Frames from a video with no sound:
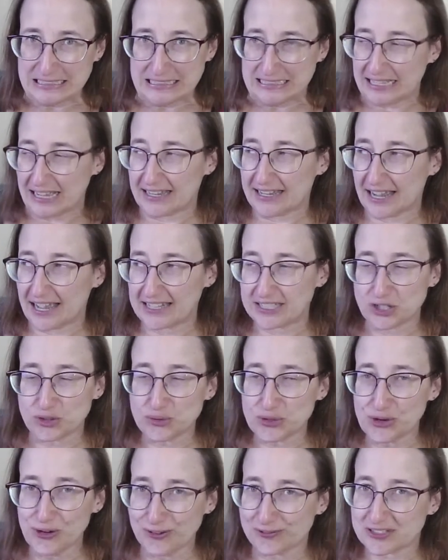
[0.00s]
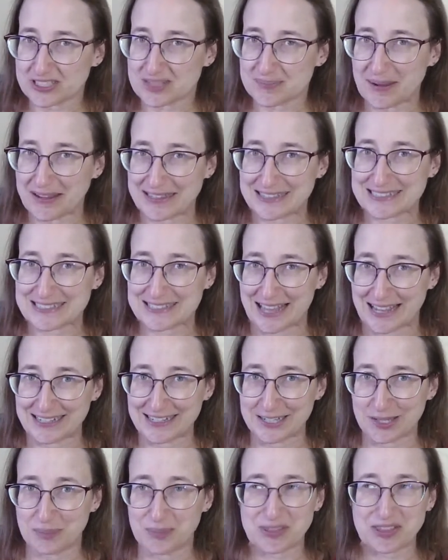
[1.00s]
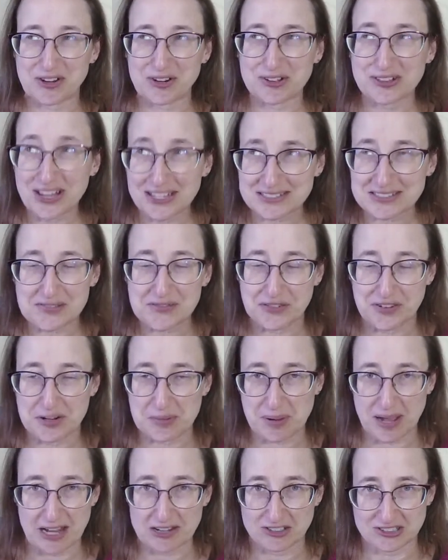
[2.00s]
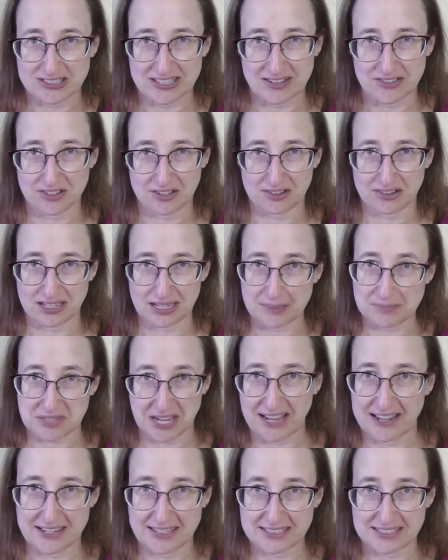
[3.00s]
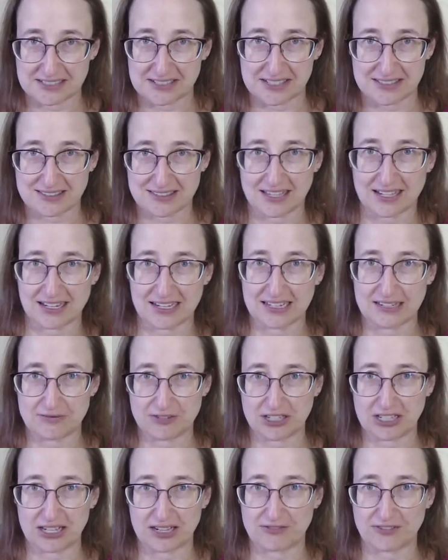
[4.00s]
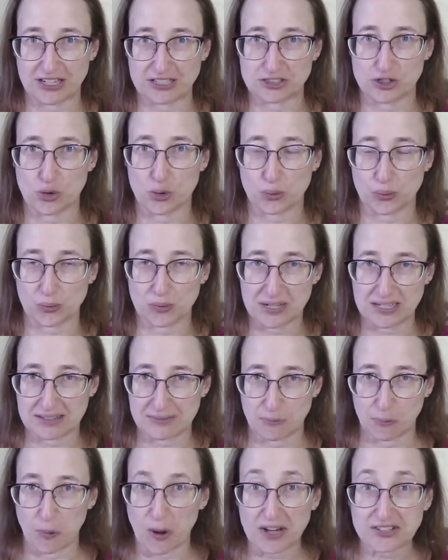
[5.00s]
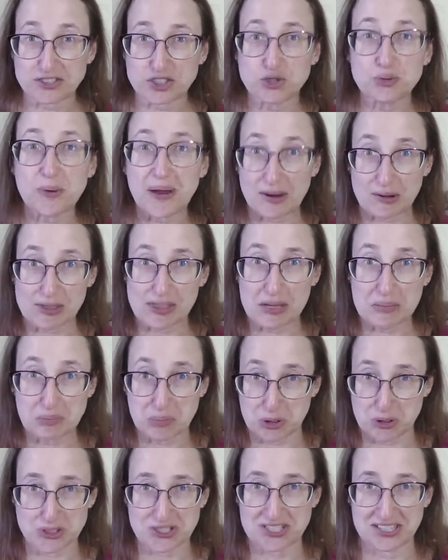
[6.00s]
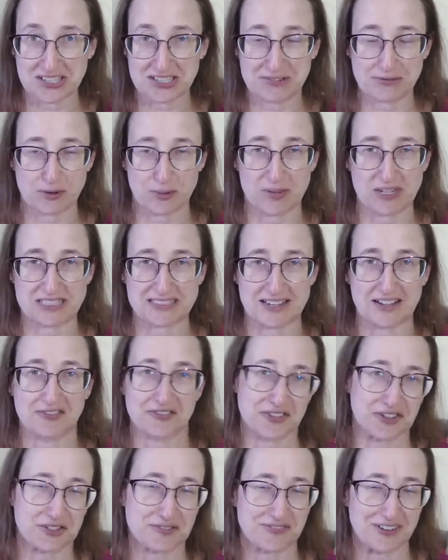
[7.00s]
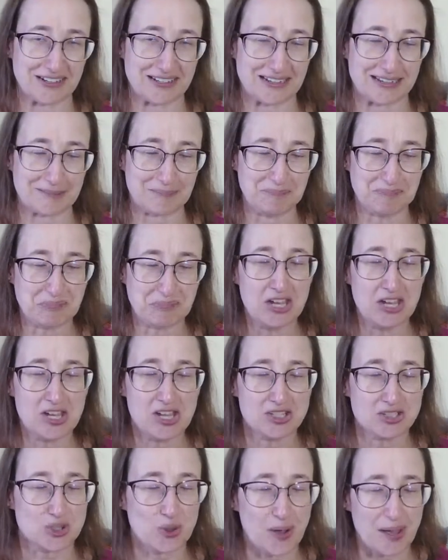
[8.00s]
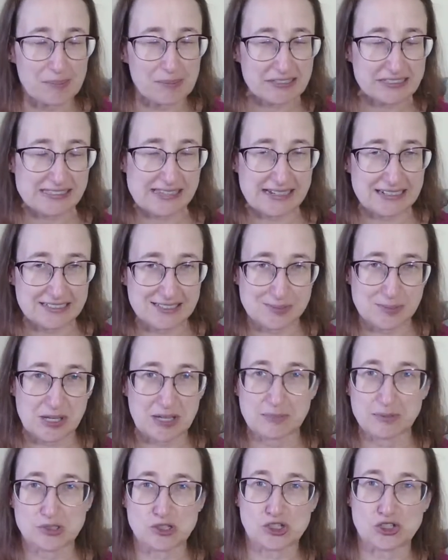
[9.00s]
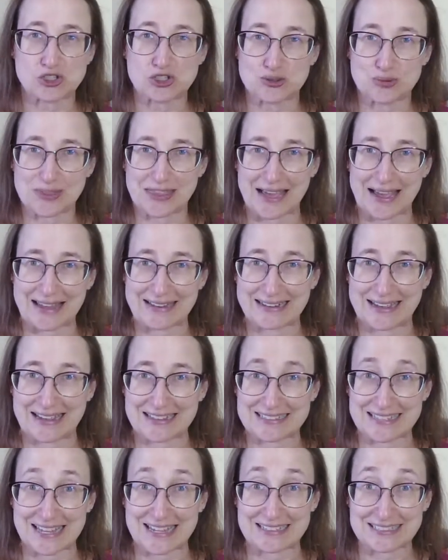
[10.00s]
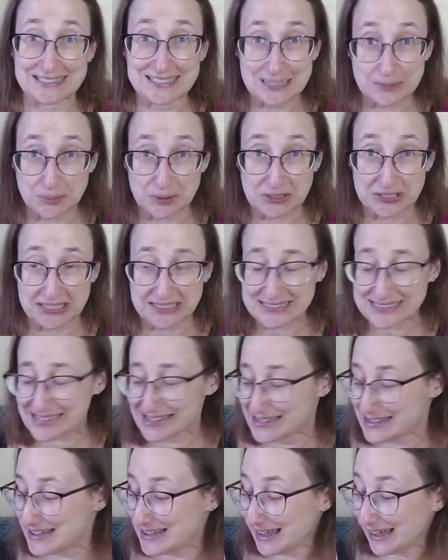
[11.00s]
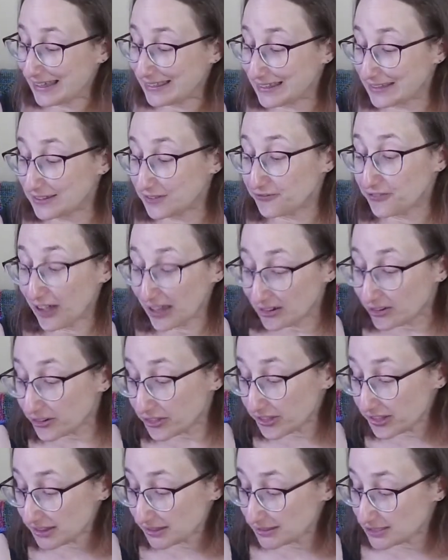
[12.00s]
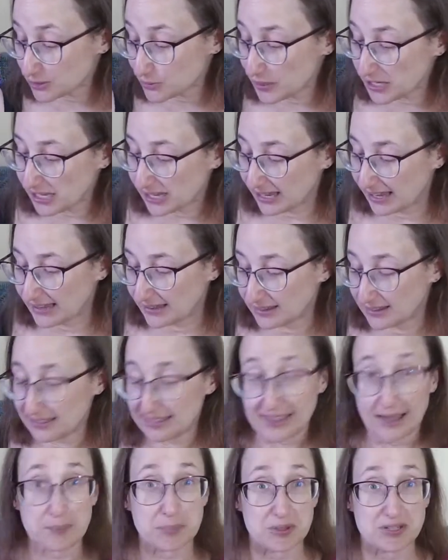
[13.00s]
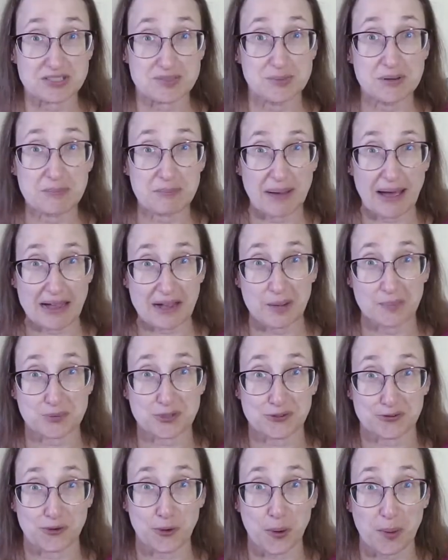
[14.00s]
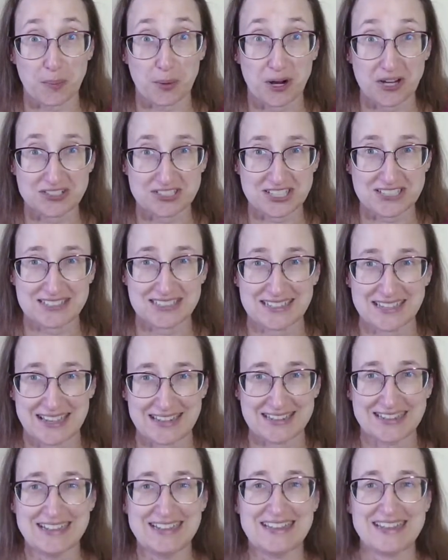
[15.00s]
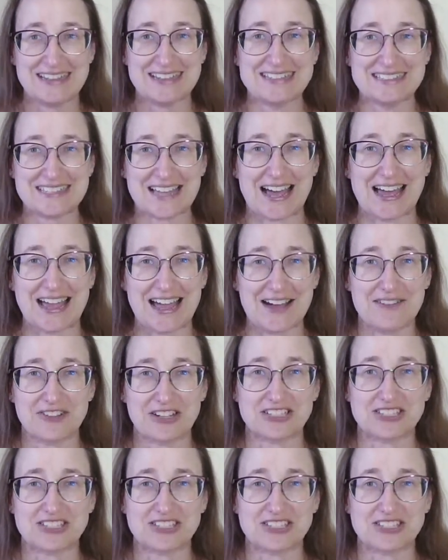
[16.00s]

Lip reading: I don't know if it's my aesthetic, but there are lots of fun patterns out there that I'm dying to knit that even if I don't want to wear them personally for myself, they're a fun knit. So I'm excited to be able to do that as a sample knit. And then the final thing this week, and that brings me back up to four projects again, is I have a